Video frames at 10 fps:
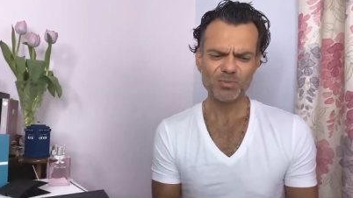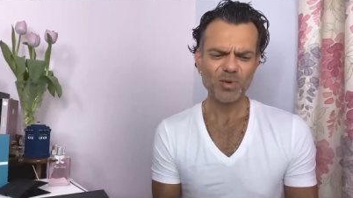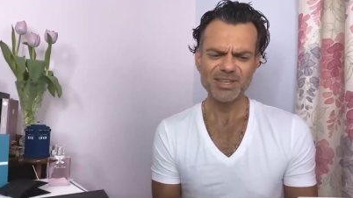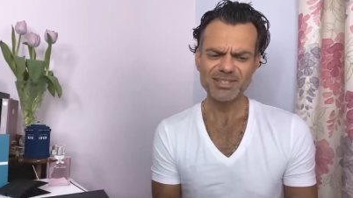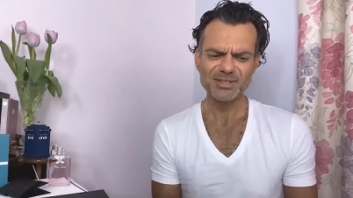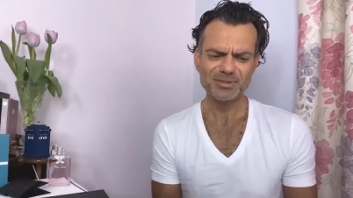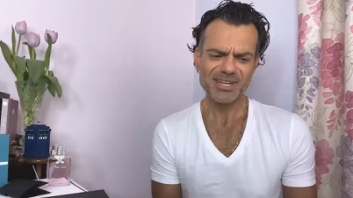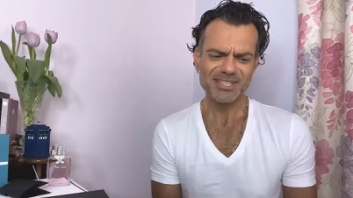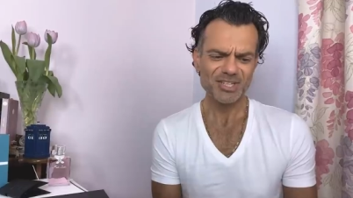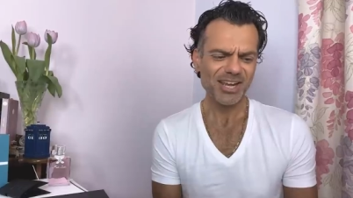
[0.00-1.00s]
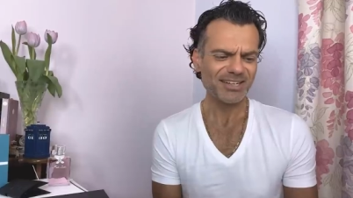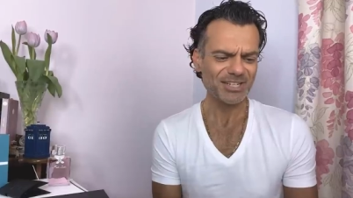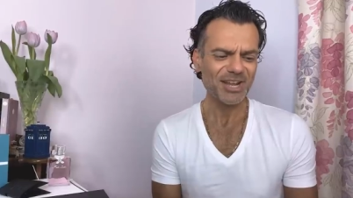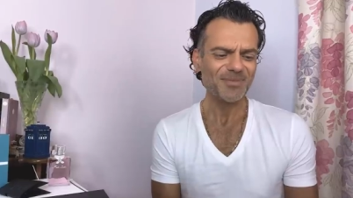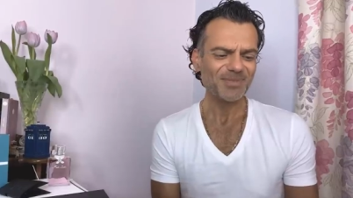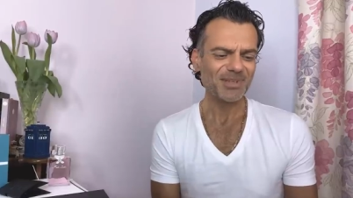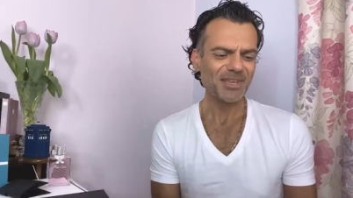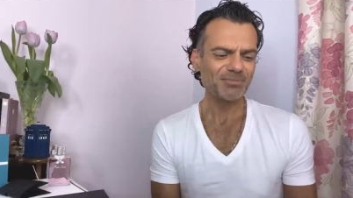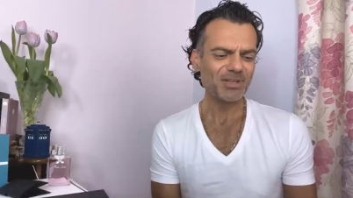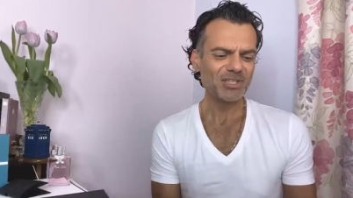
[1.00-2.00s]
Why is it a crazy challenge? To
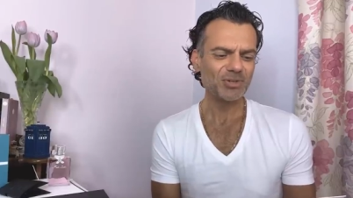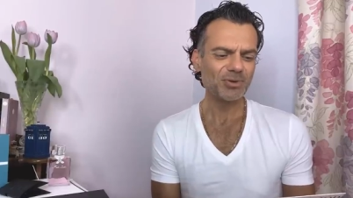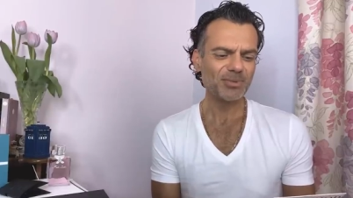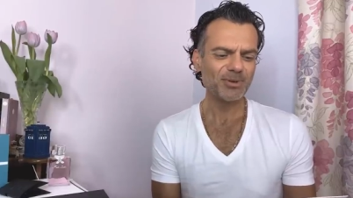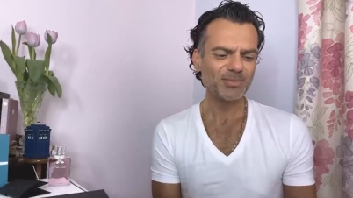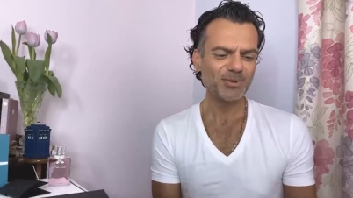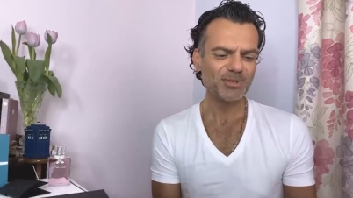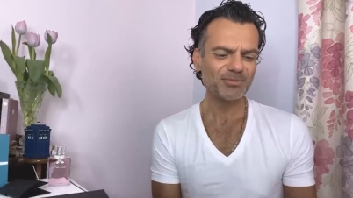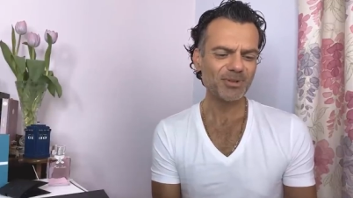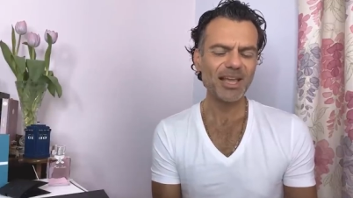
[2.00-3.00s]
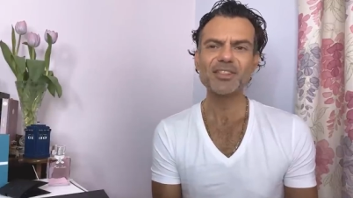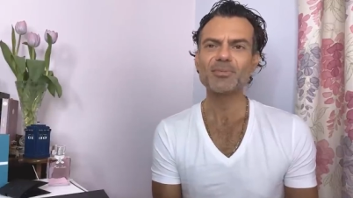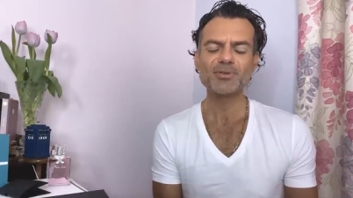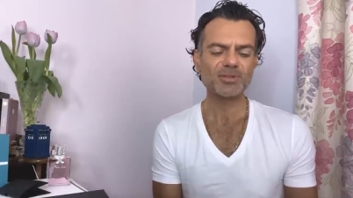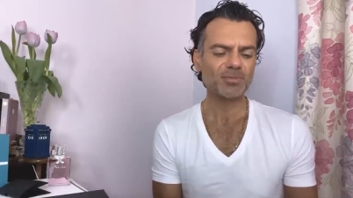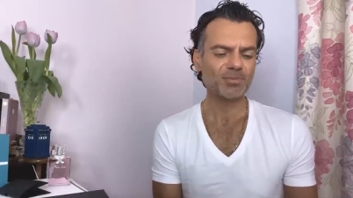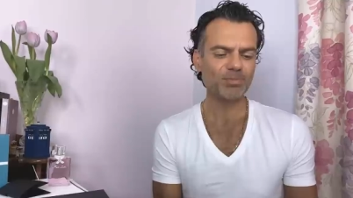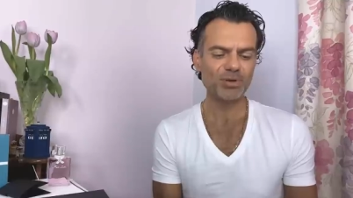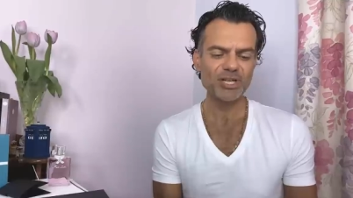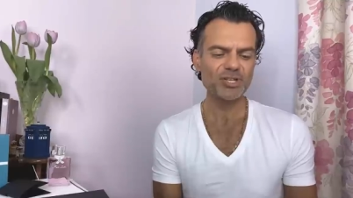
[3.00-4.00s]
give Miss Dior the most beautiful and the most
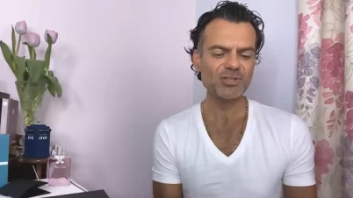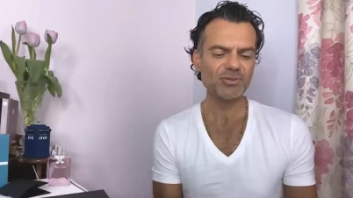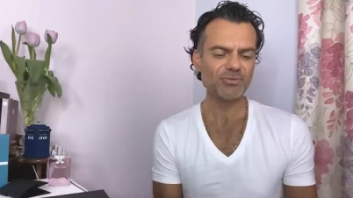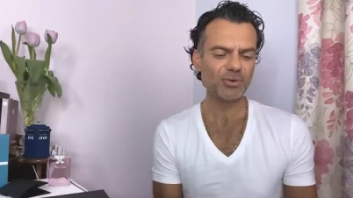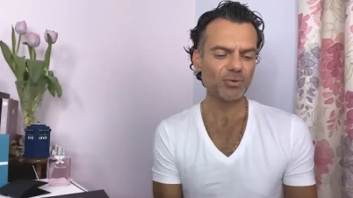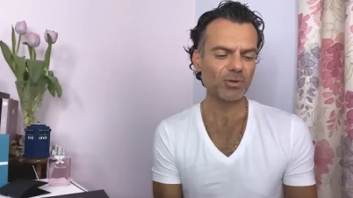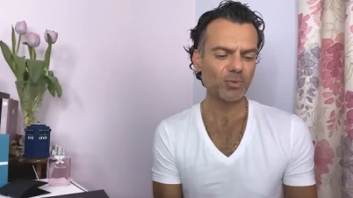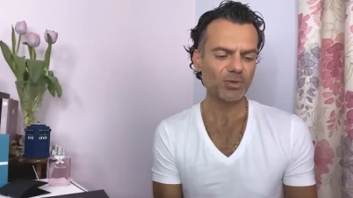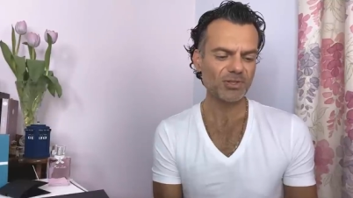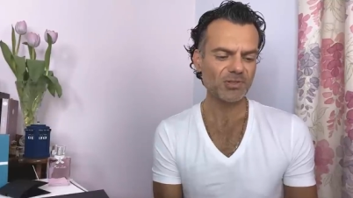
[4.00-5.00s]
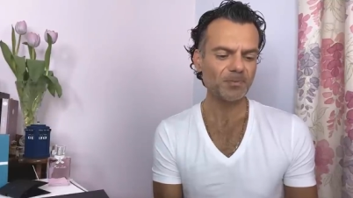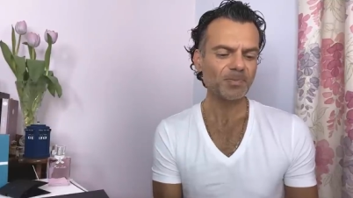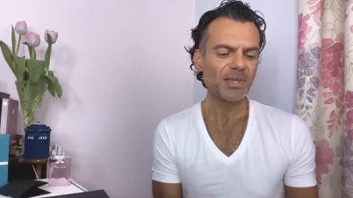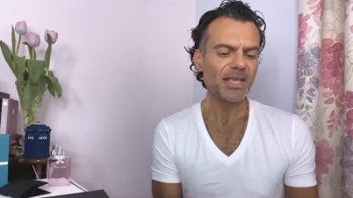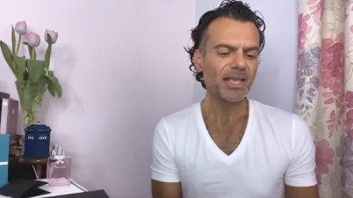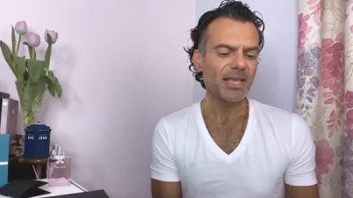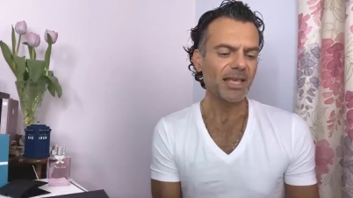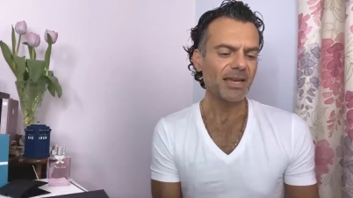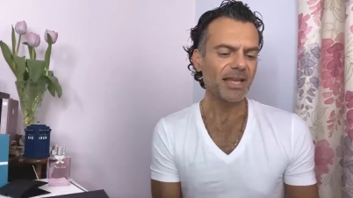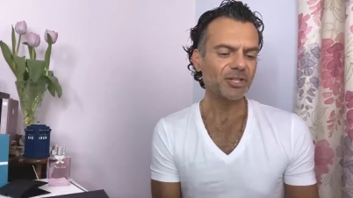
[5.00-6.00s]
precious of floral waters.
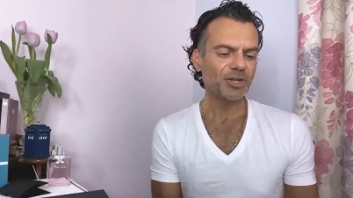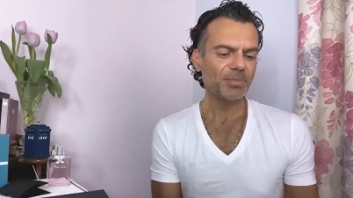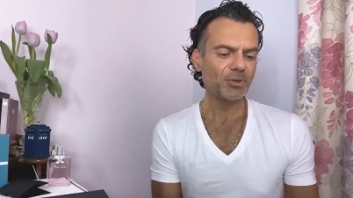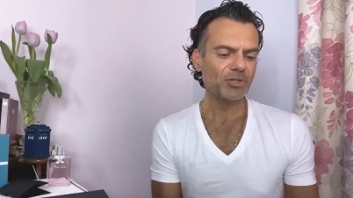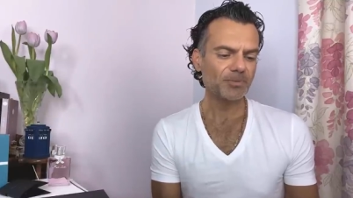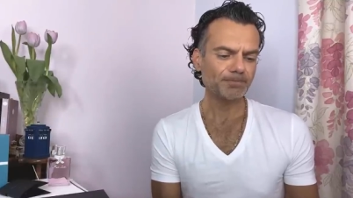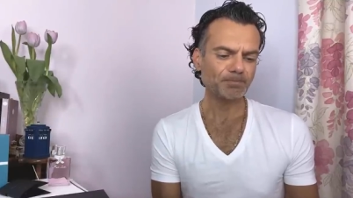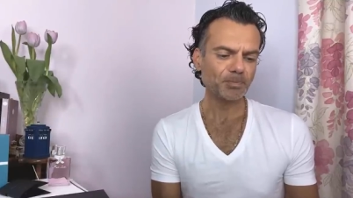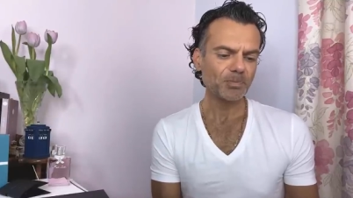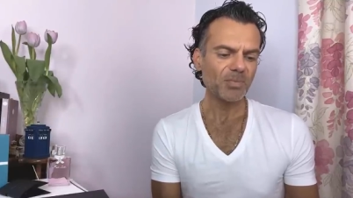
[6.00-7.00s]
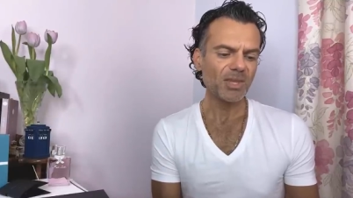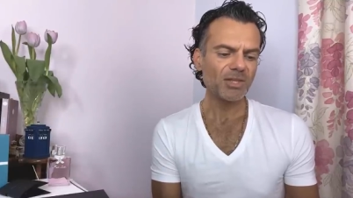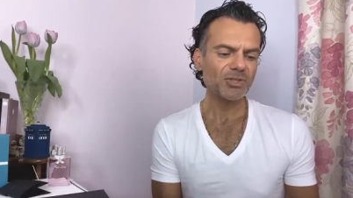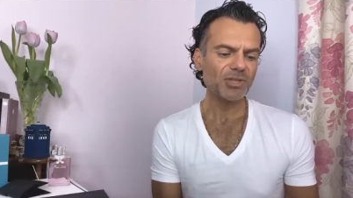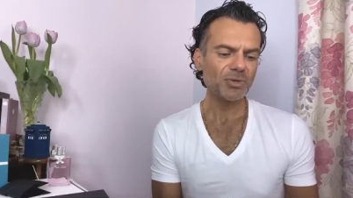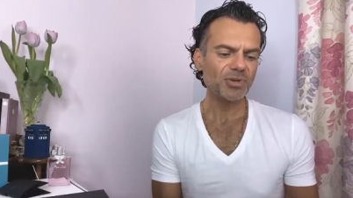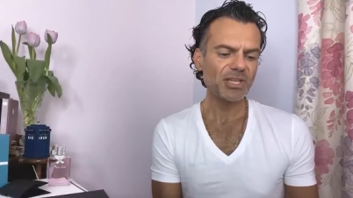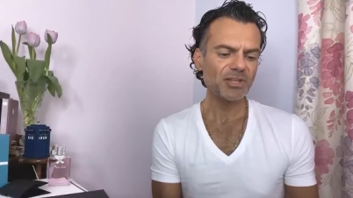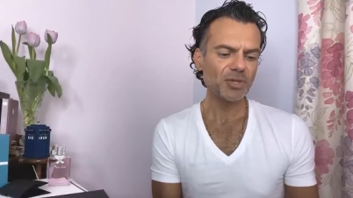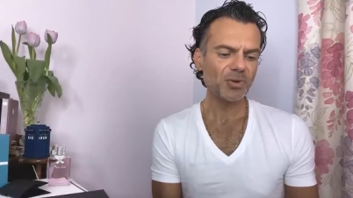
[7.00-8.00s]
In a tribute to the
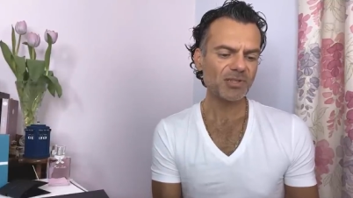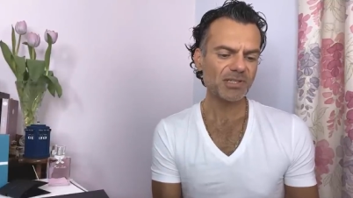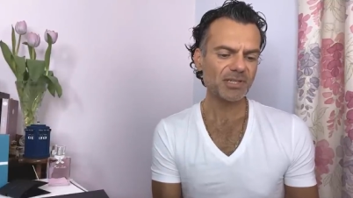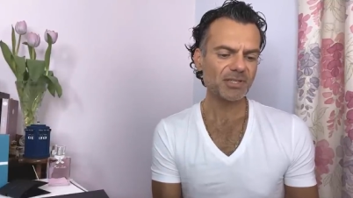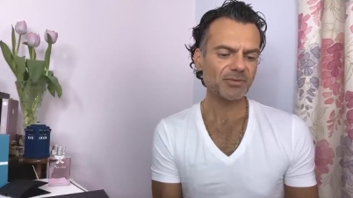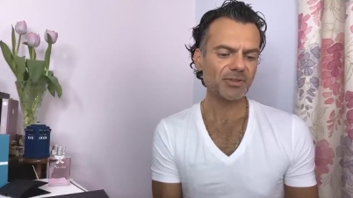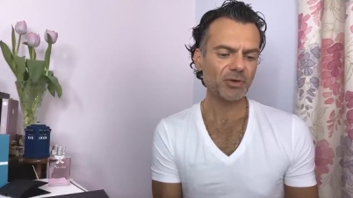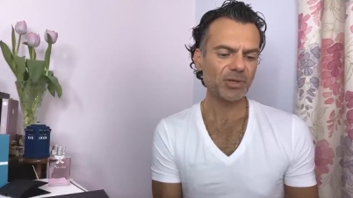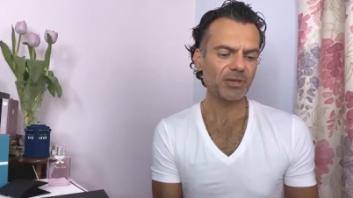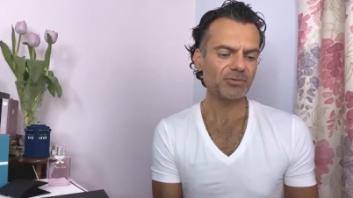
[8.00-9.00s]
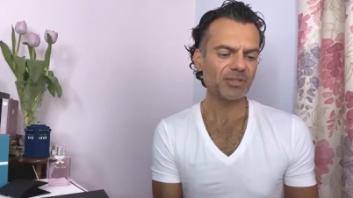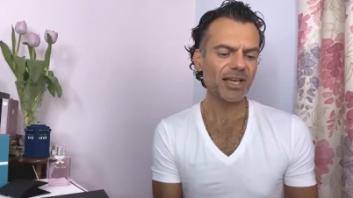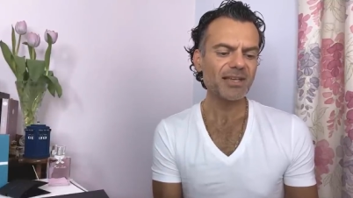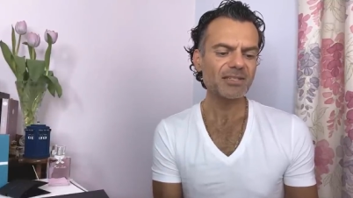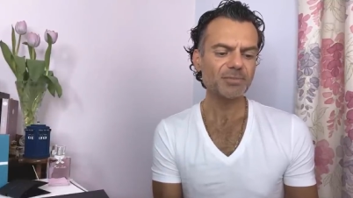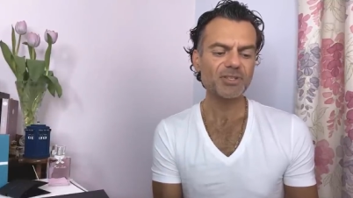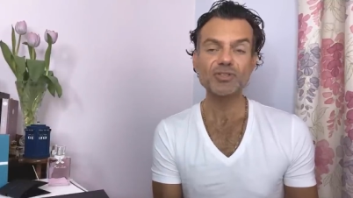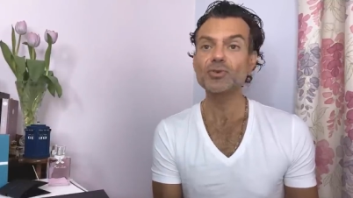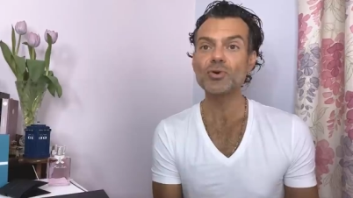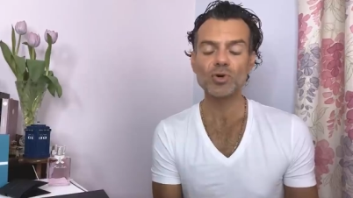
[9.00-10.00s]
unique nuances of the Queen of Grasse, Miss
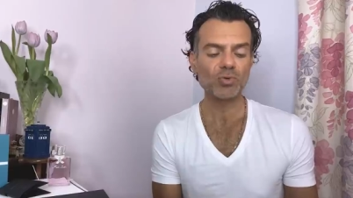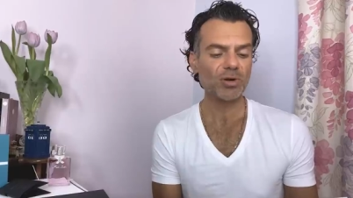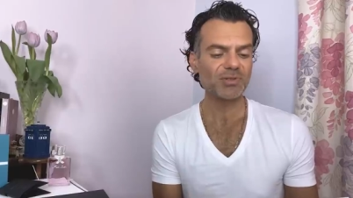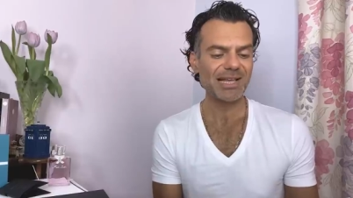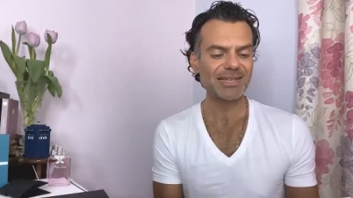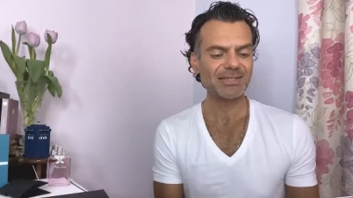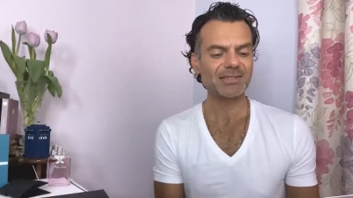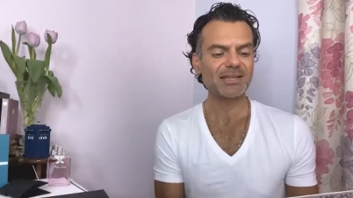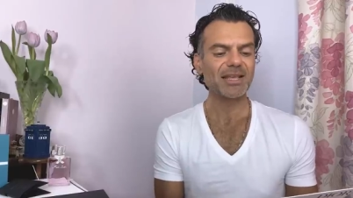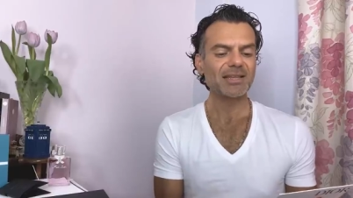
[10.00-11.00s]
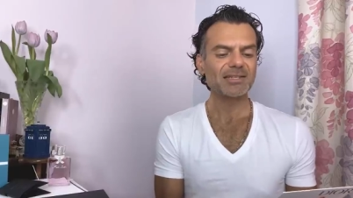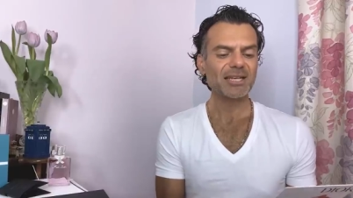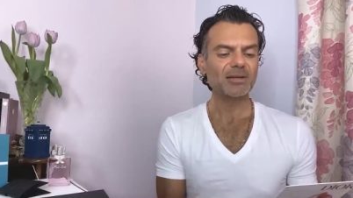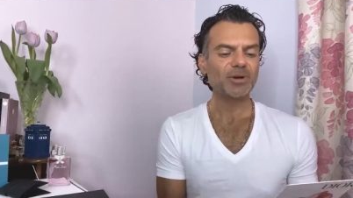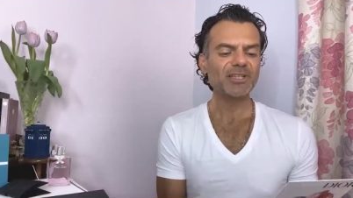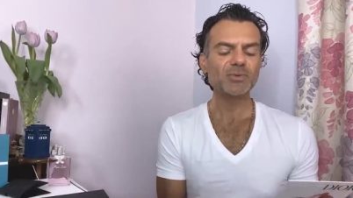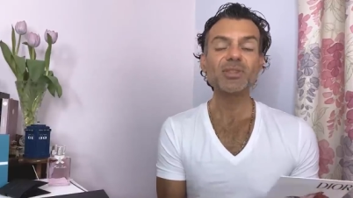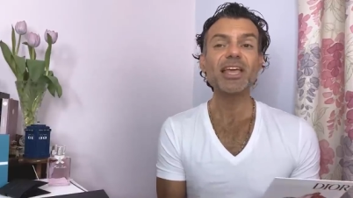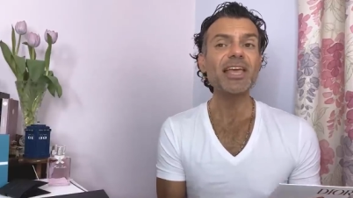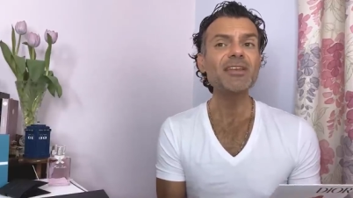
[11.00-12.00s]
Dior Rose Essence celebrates
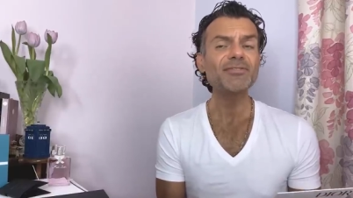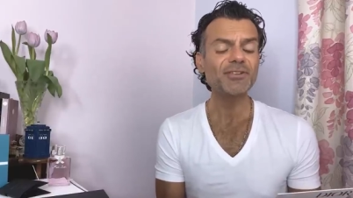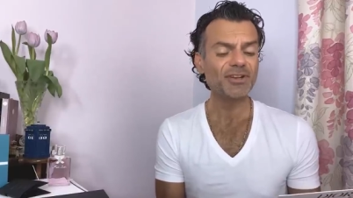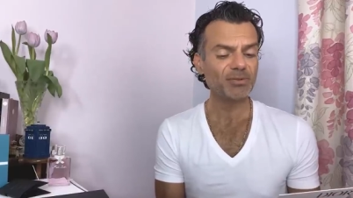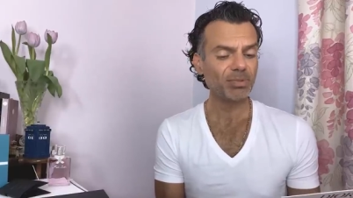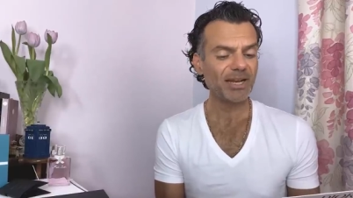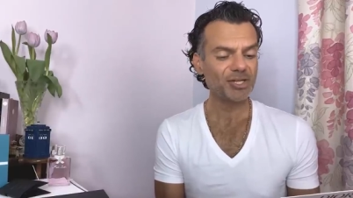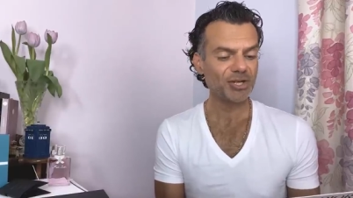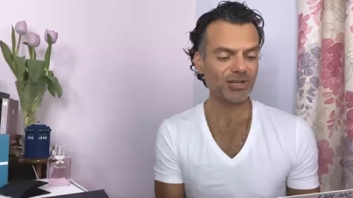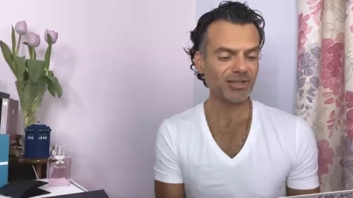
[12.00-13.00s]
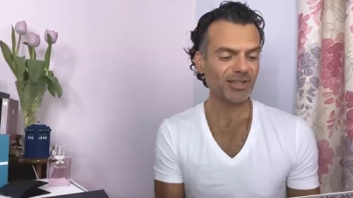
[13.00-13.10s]
with infinite pleasure